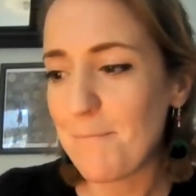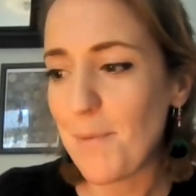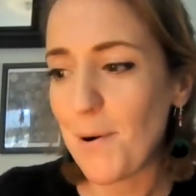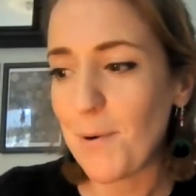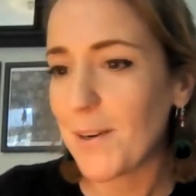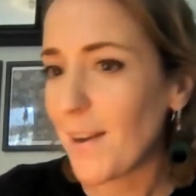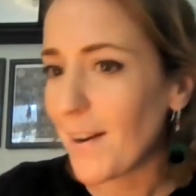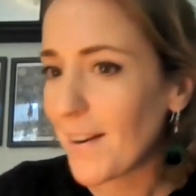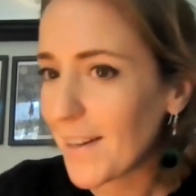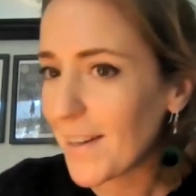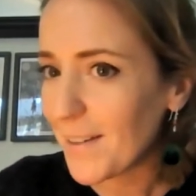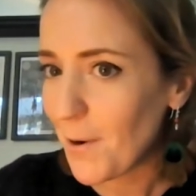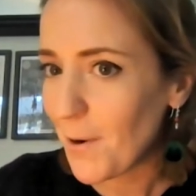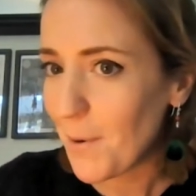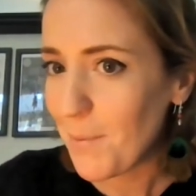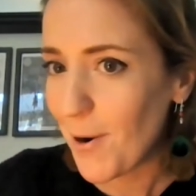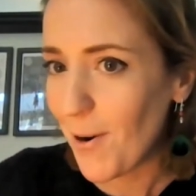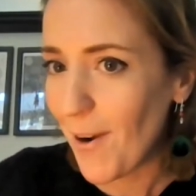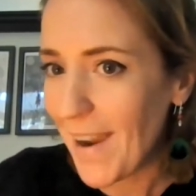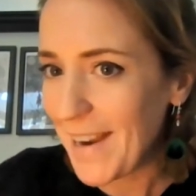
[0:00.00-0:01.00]
but we're not going to
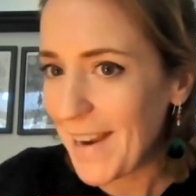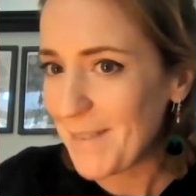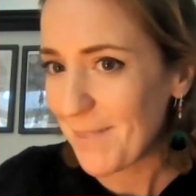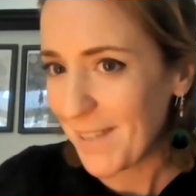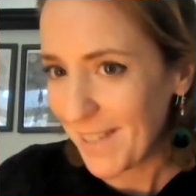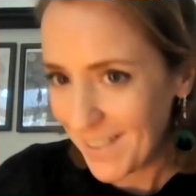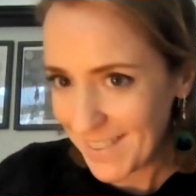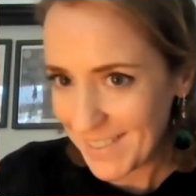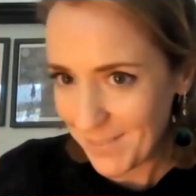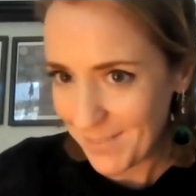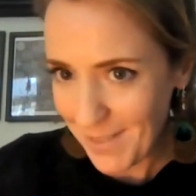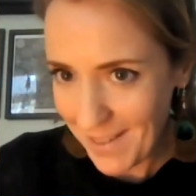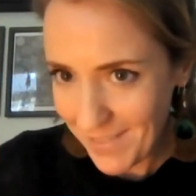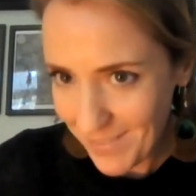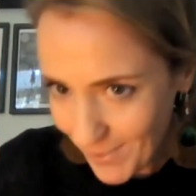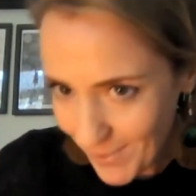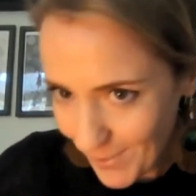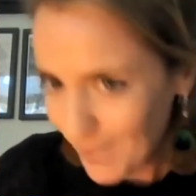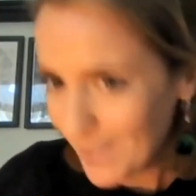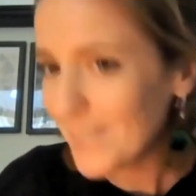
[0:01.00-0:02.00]
upgrade because we have
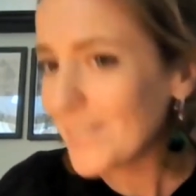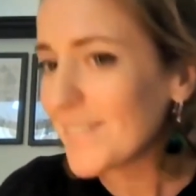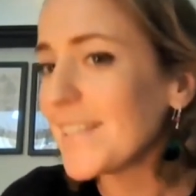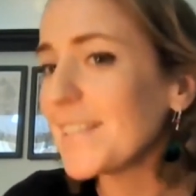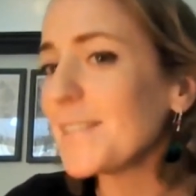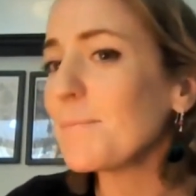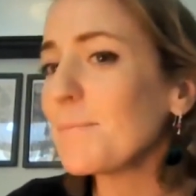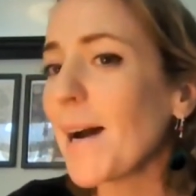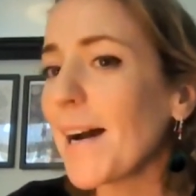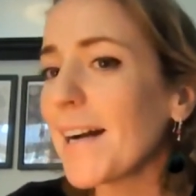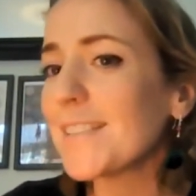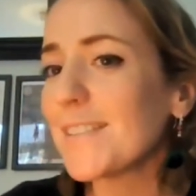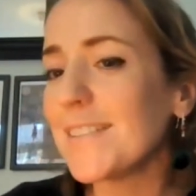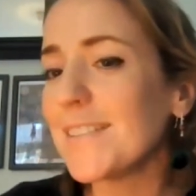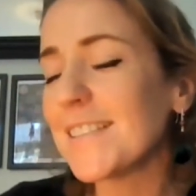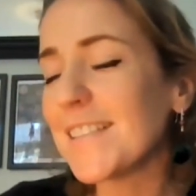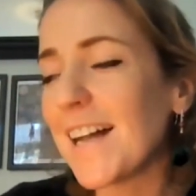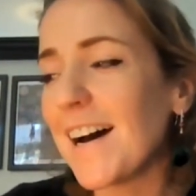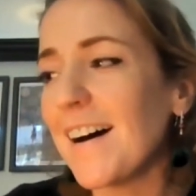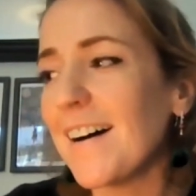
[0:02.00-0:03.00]
all of these
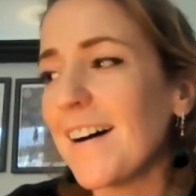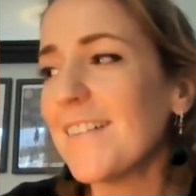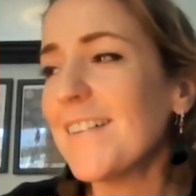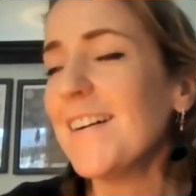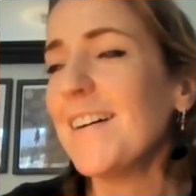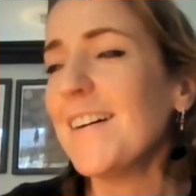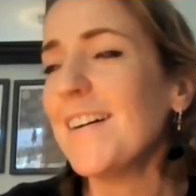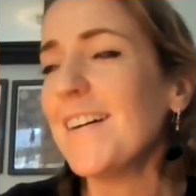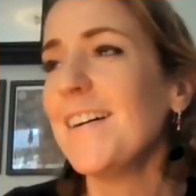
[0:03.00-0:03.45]
batteries now